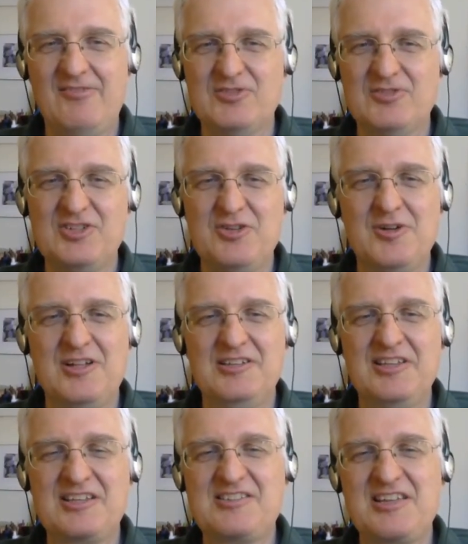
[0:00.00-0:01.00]
We'll see you
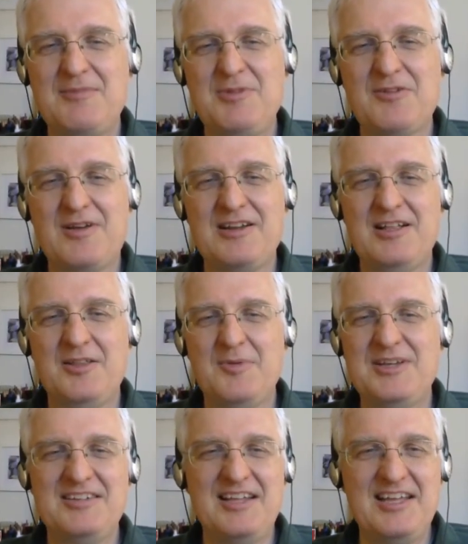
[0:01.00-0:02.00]
all next time here on
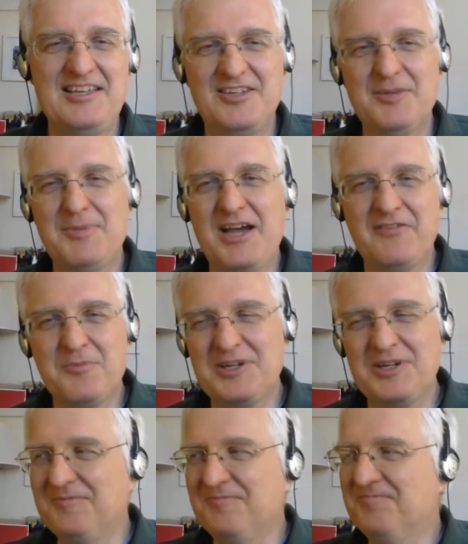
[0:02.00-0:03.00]
LOA Today. Goodbye,
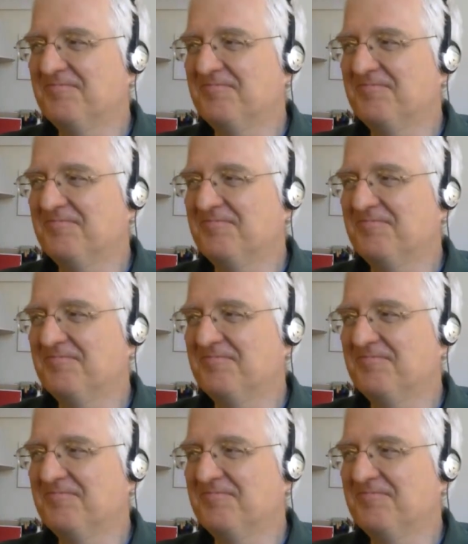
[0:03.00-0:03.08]
everybody.